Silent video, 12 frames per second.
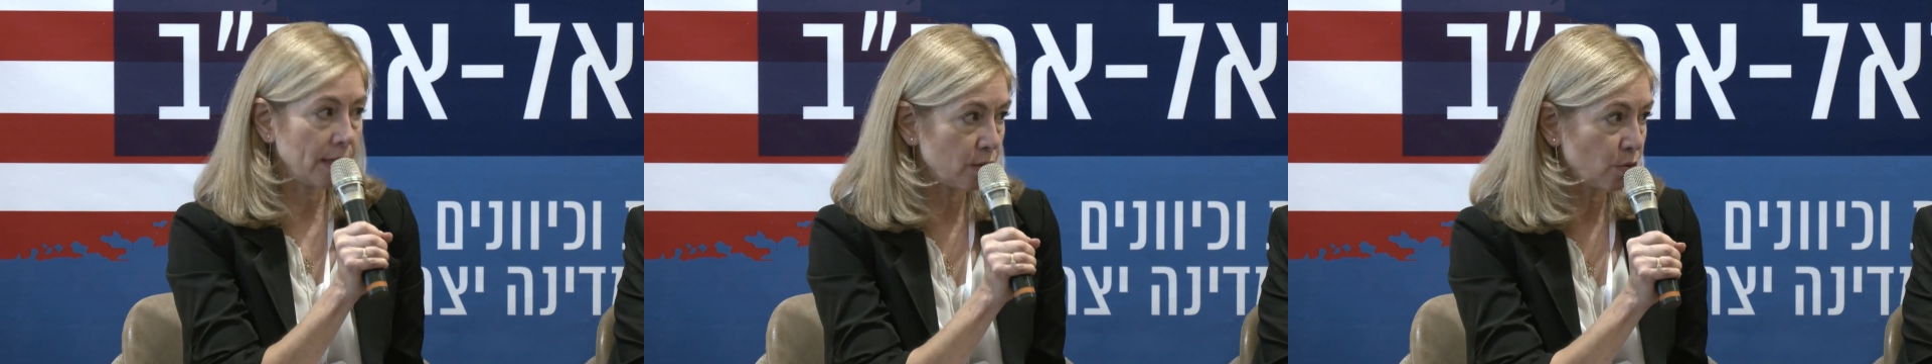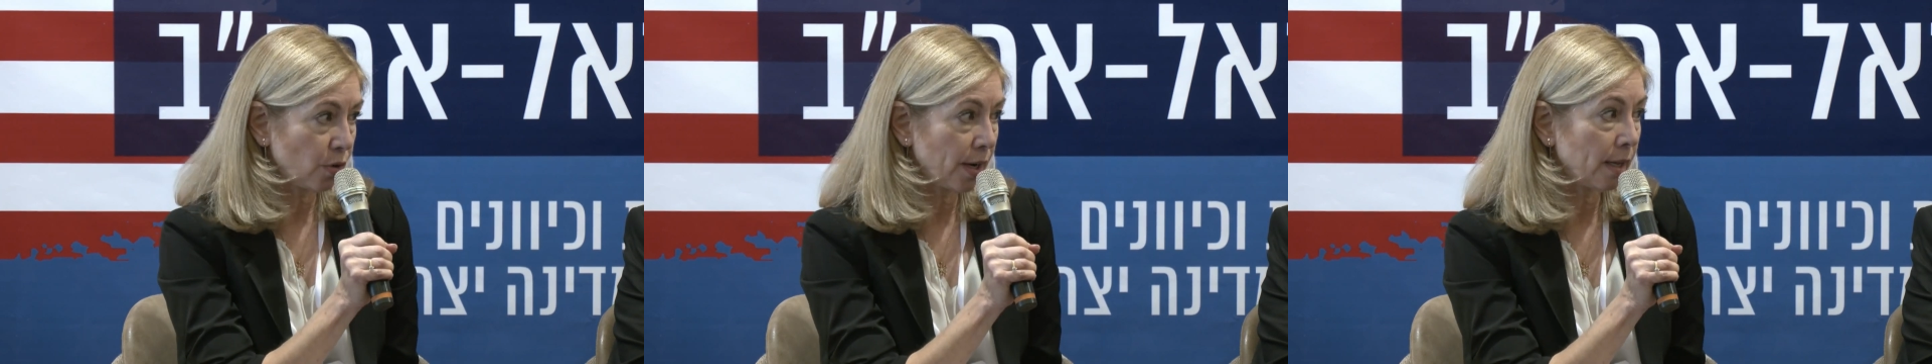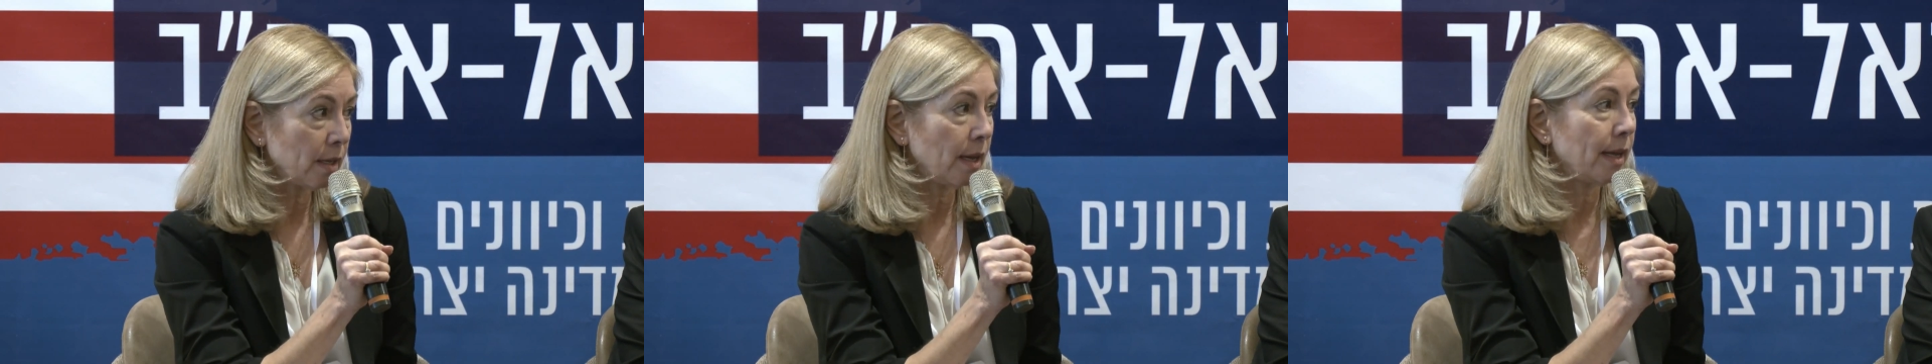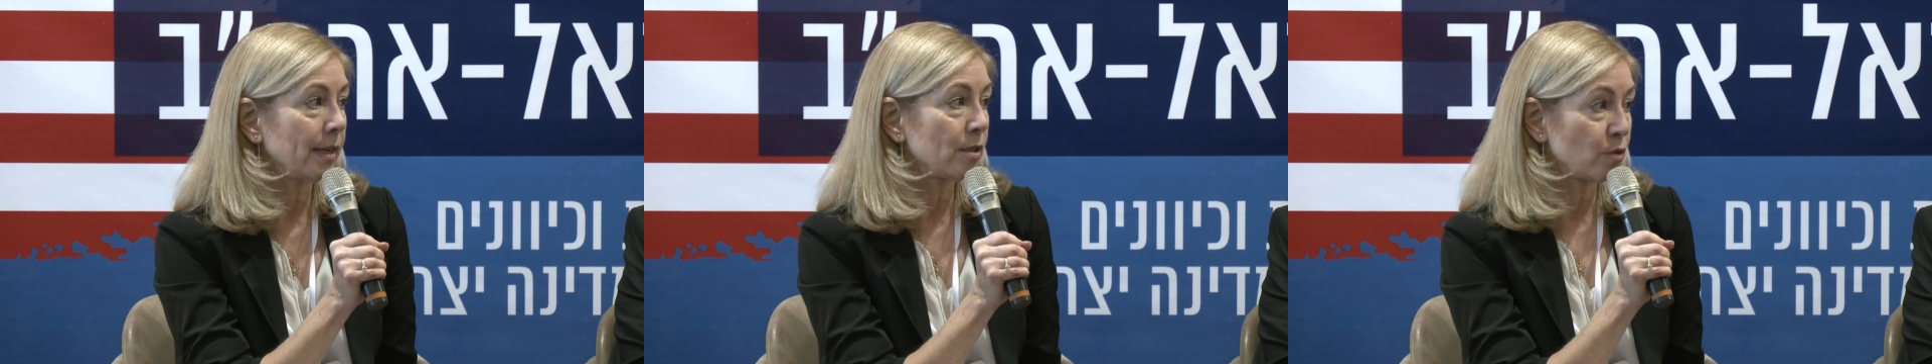Israel
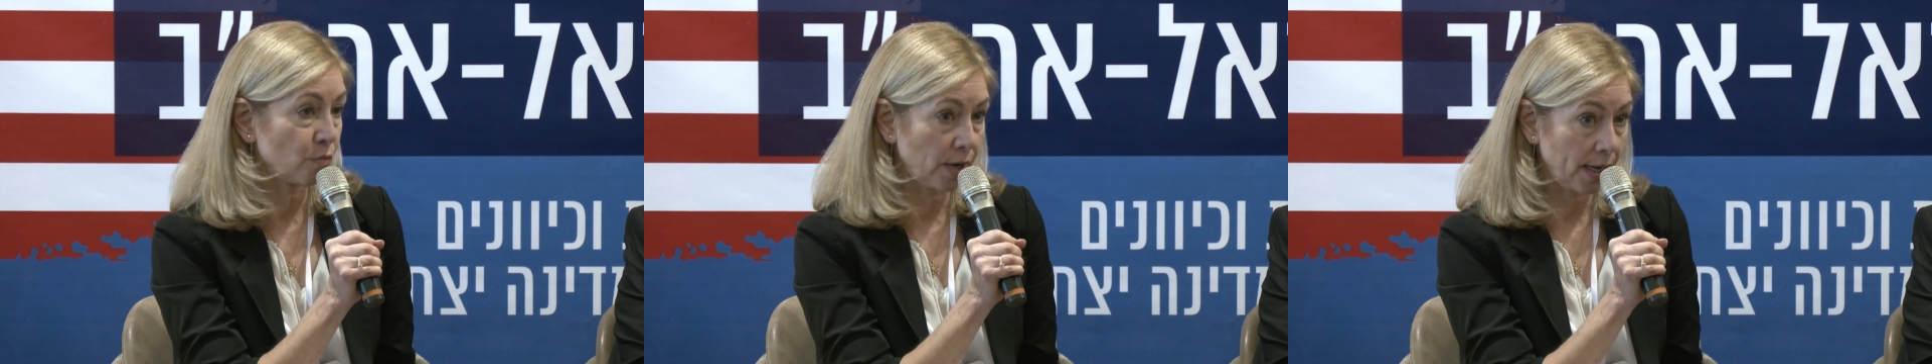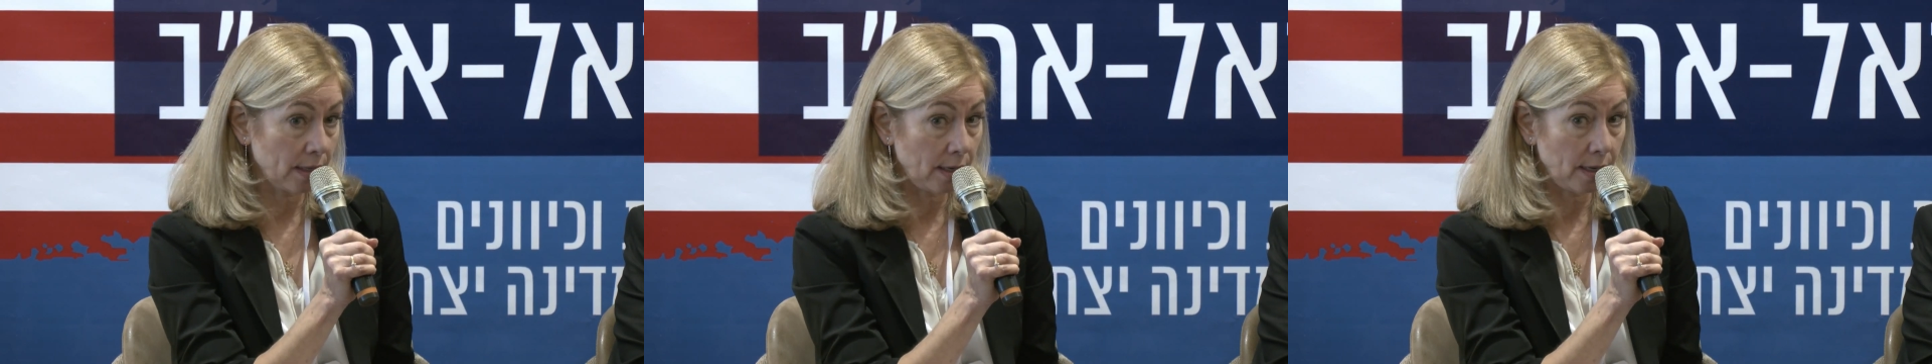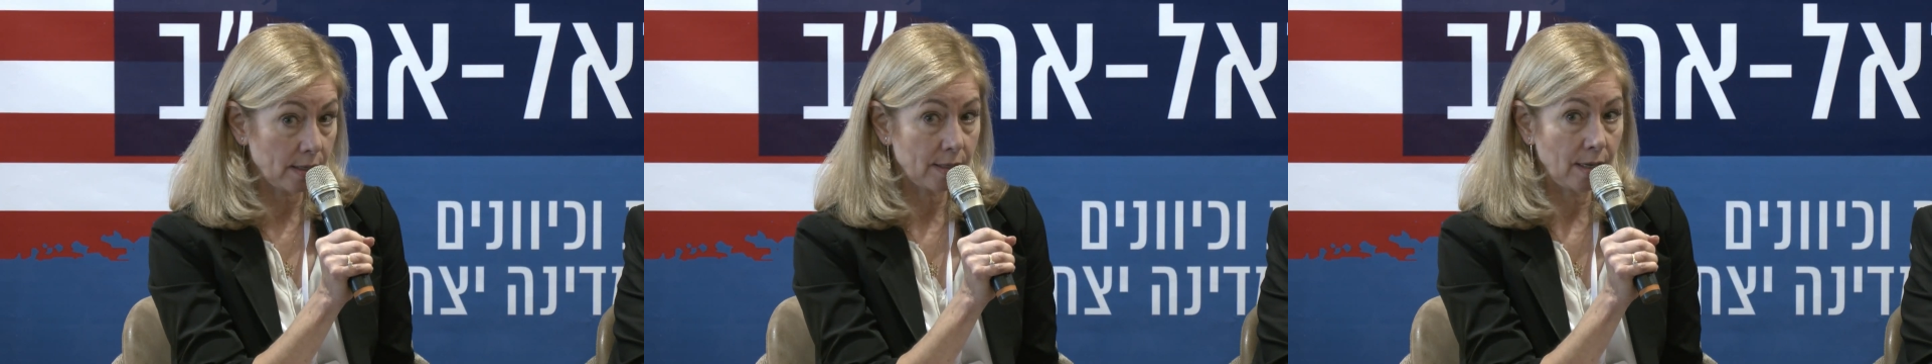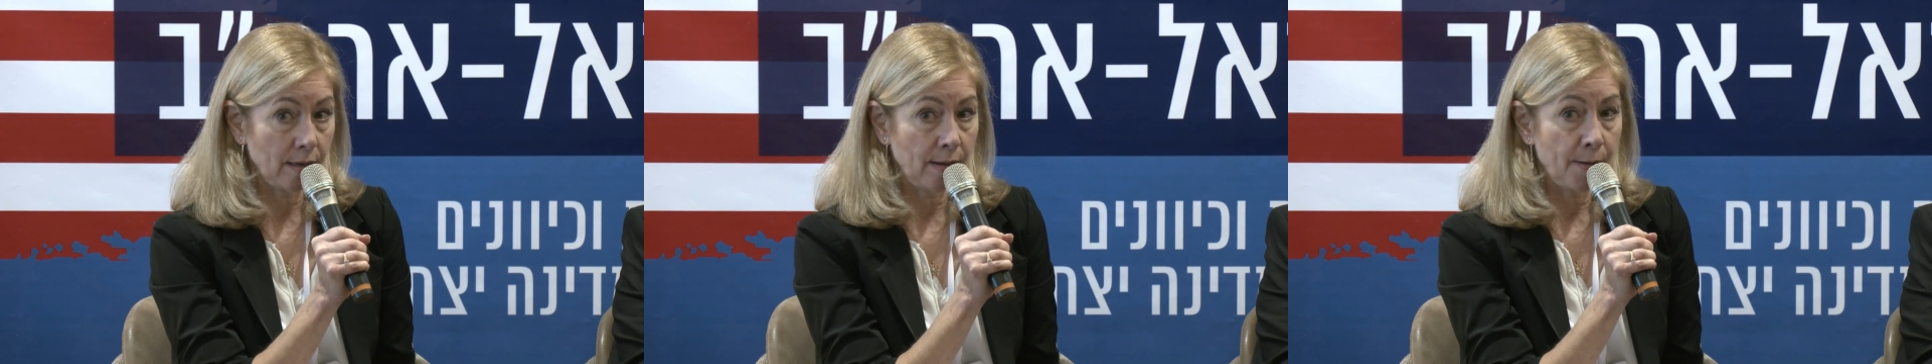and
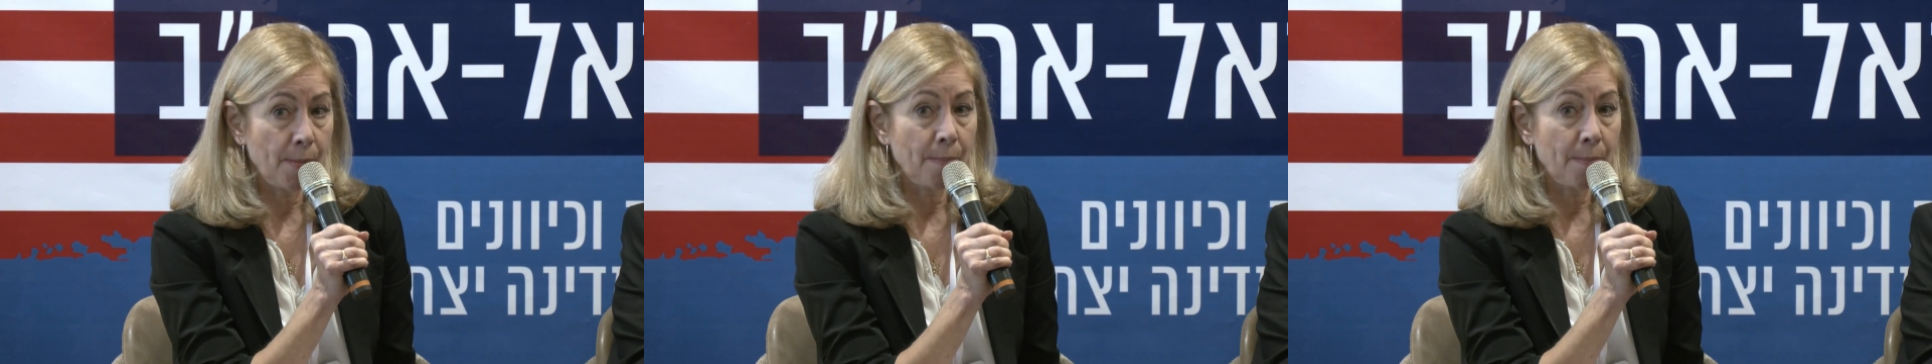Israelis.